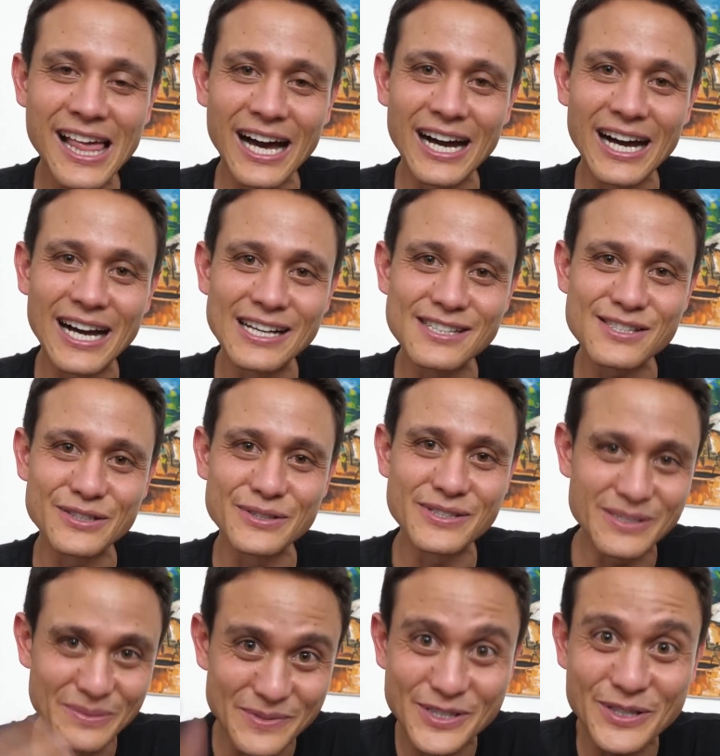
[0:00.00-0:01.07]
Uh, so
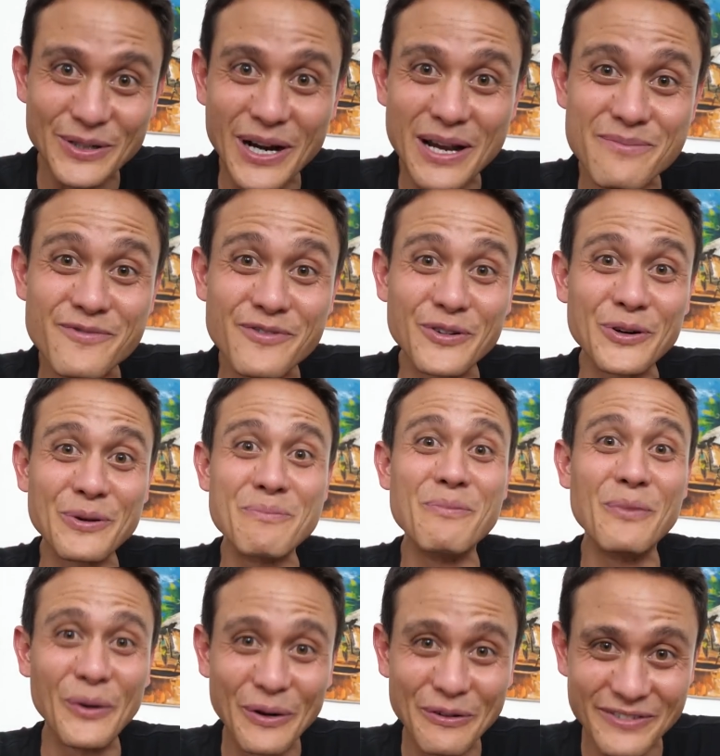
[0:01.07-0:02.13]
subscribe for
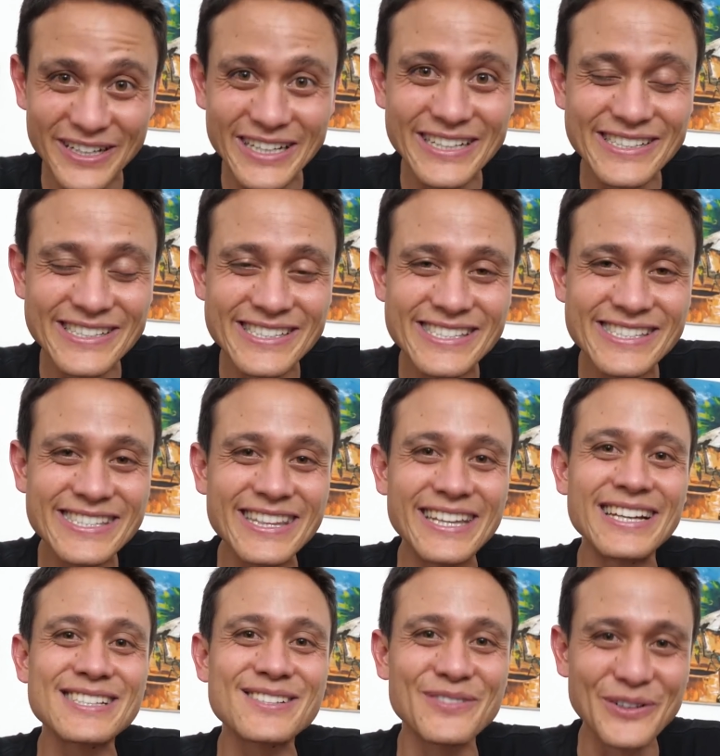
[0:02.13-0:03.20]
more videos.
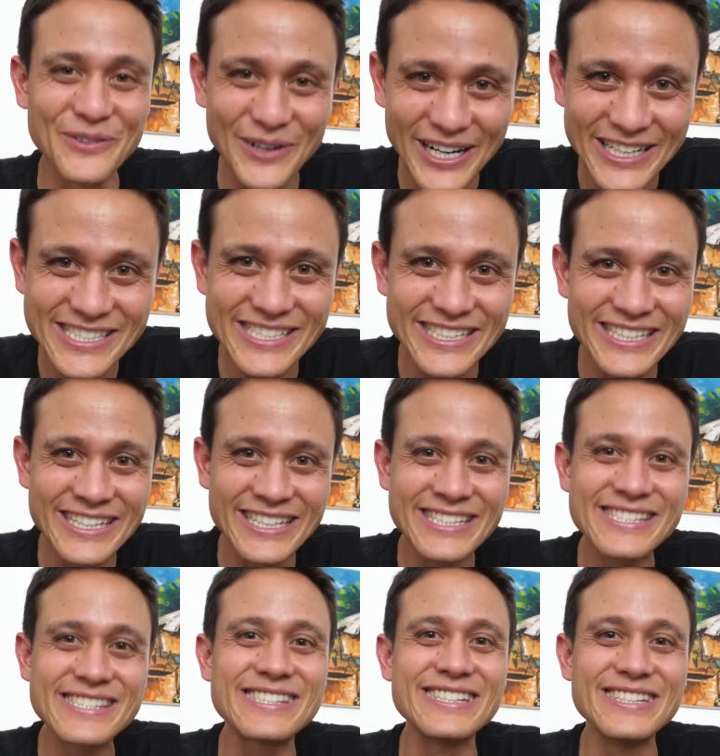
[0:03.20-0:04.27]
Thanks for watching.
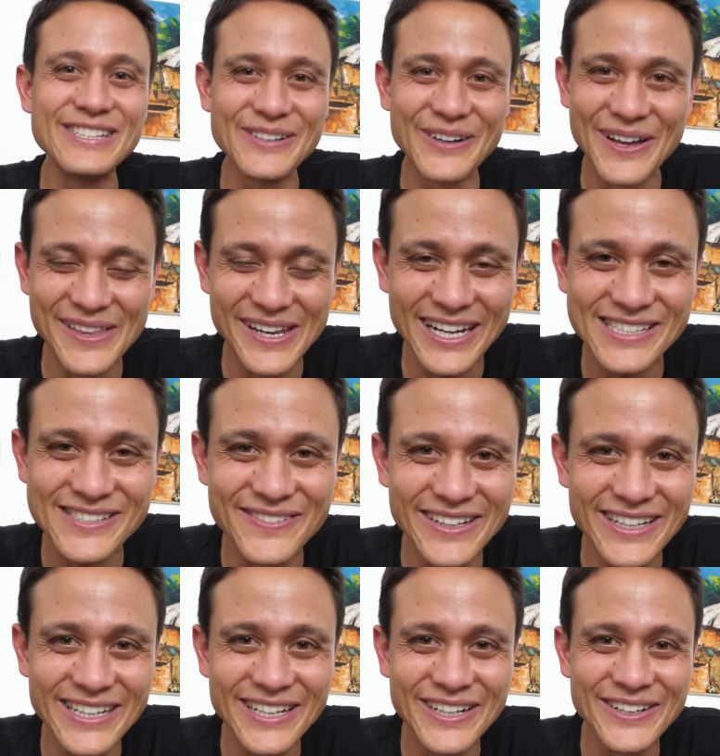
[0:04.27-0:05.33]
See you on the next
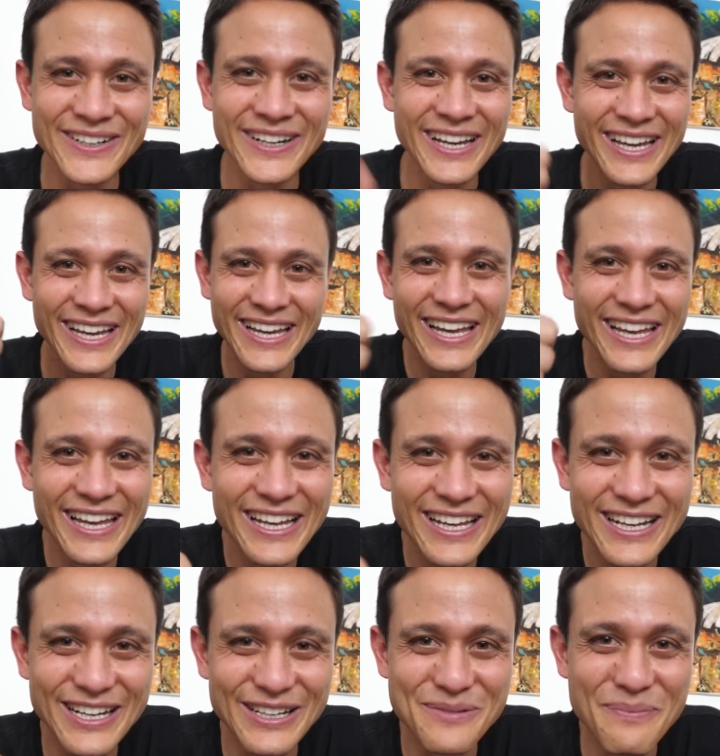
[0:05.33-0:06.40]
video.
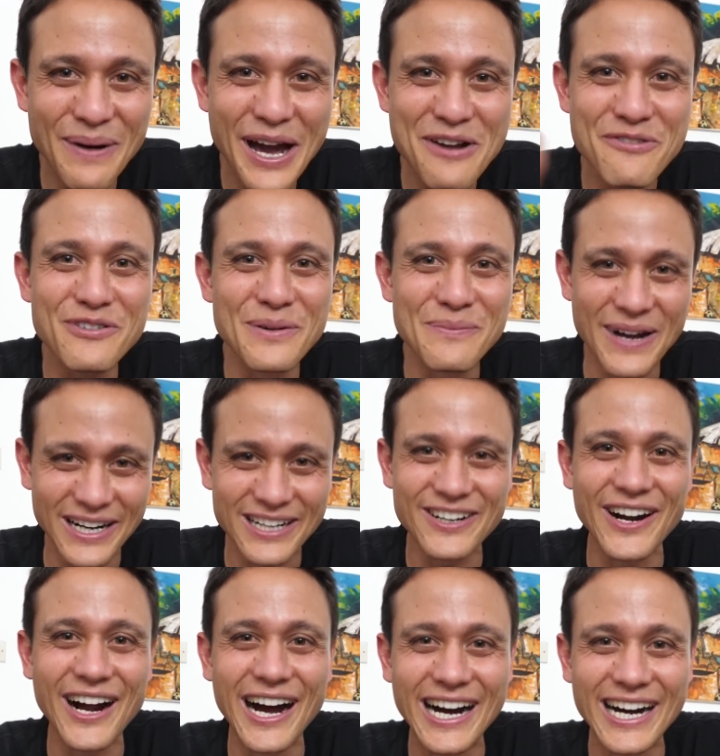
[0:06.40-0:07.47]
Goodbye from
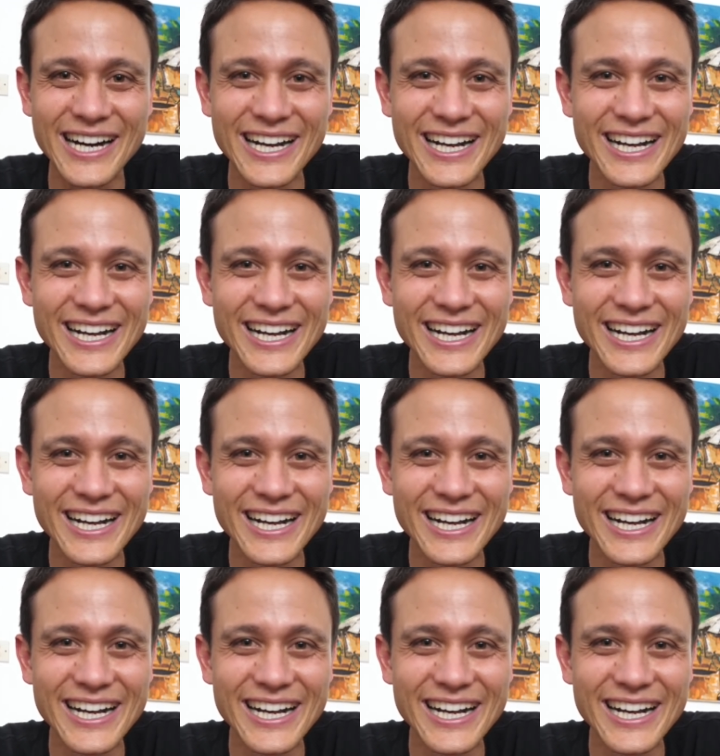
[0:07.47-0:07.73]
Accra.